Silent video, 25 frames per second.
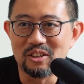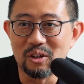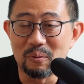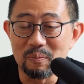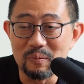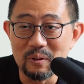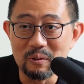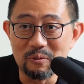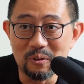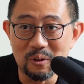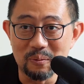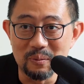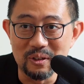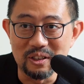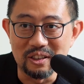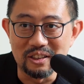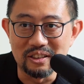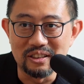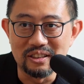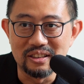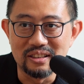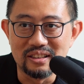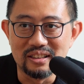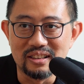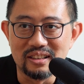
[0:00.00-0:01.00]
Top performer.
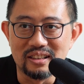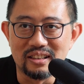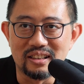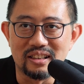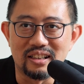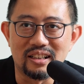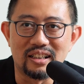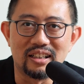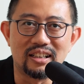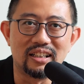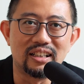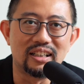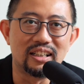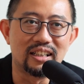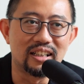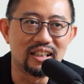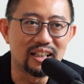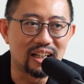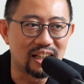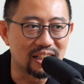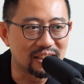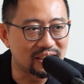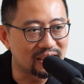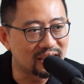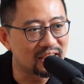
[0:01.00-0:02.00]

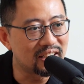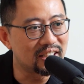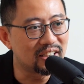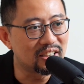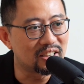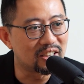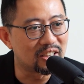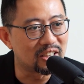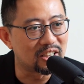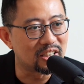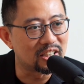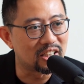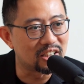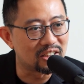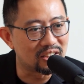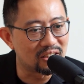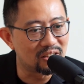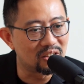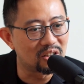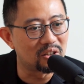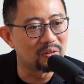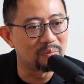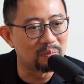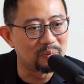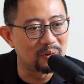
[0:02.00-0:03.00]
I think there's
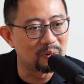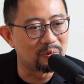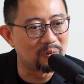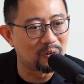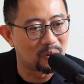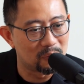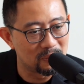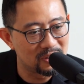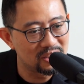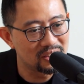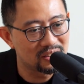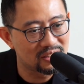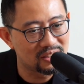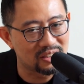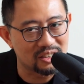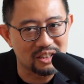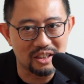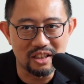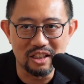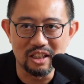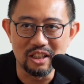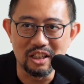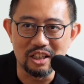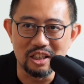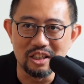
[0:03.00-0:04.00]
a lot of performers
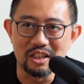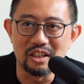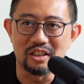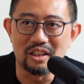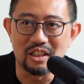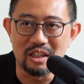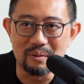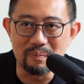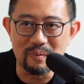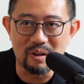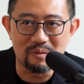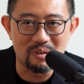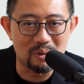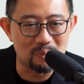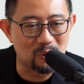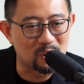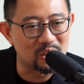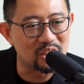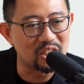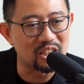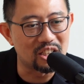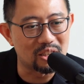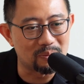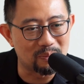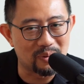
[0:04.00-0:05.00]
in the team.
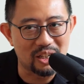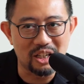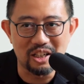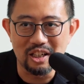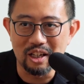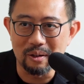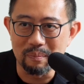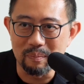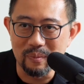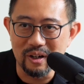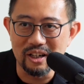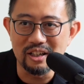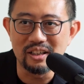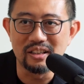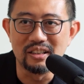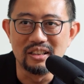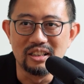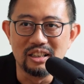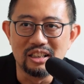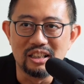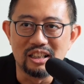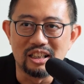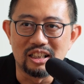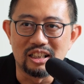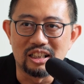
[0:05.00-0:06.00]
Everybody is playing their part.
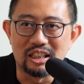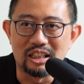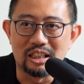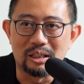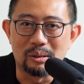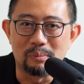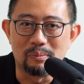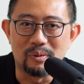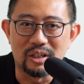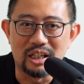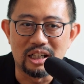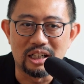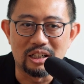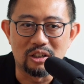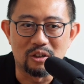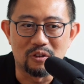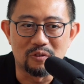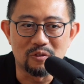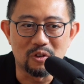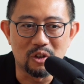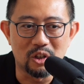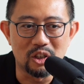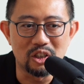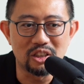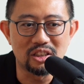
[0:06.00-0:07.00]
But
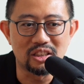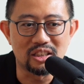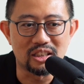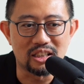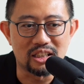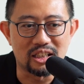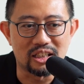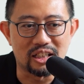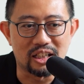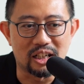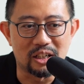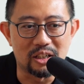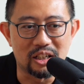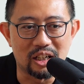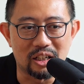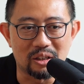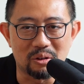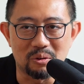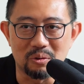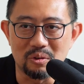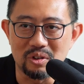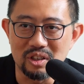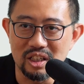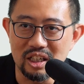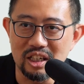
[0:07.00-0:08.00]
of course, I
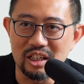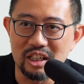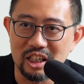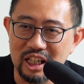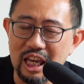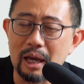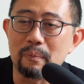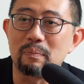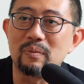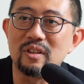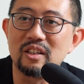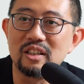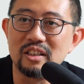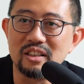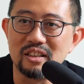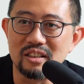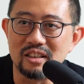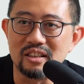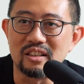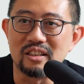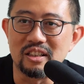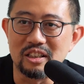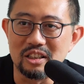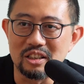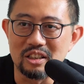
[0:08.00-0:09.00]
like to say the
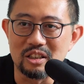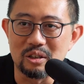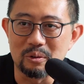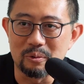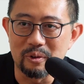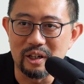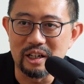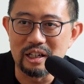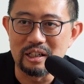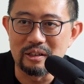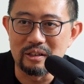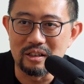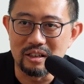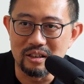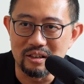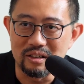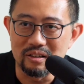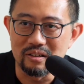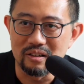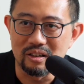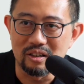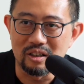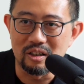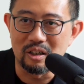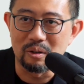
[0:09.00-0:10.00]
captain is the
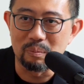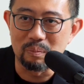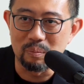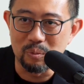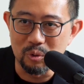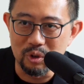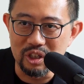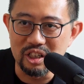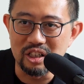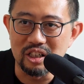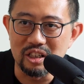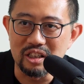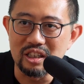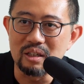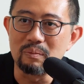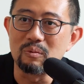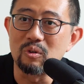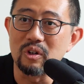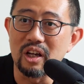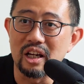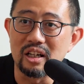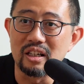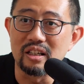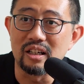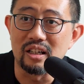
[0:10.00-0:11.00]
one pulling the team
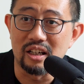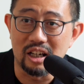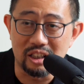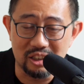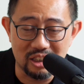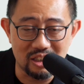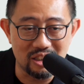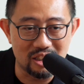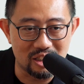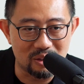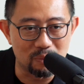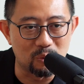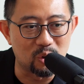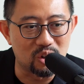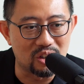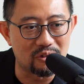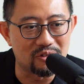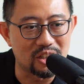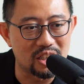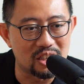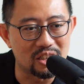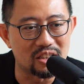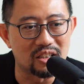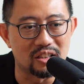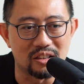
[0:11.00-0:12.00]
together. I think he's
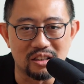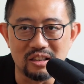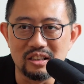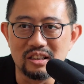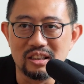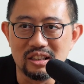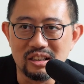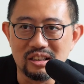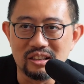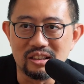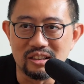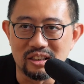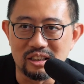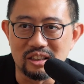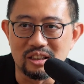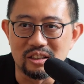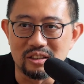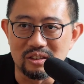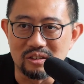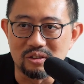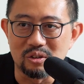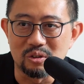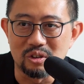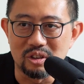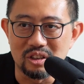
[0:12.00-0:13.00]
motivational.
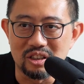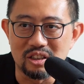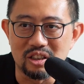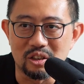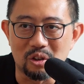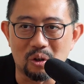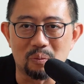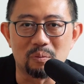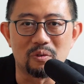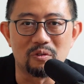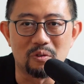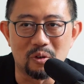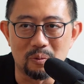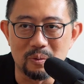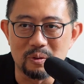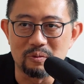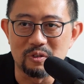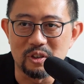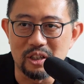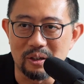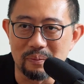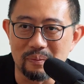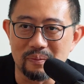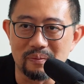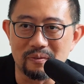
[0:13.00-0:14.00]
So he's the top
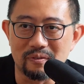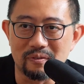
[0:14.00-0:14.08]
performer for them.